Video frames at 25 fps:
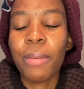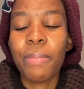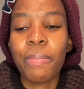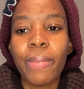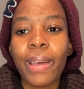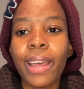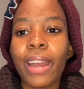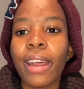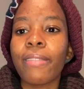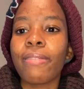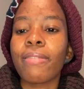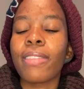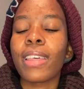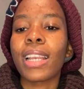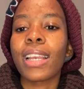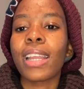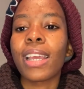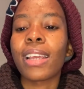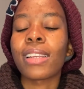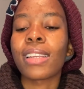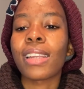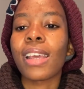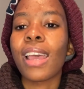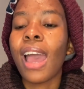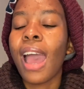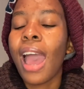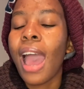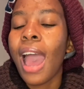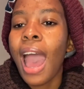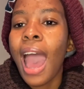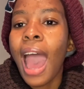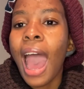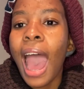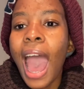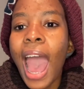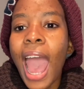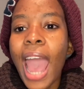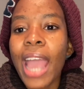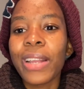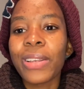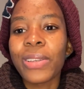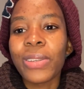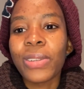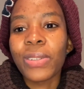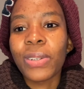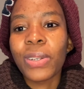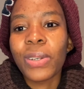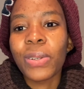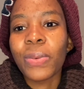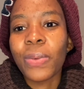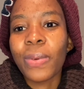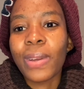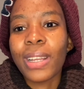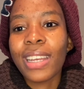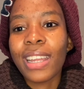But after that, I do not want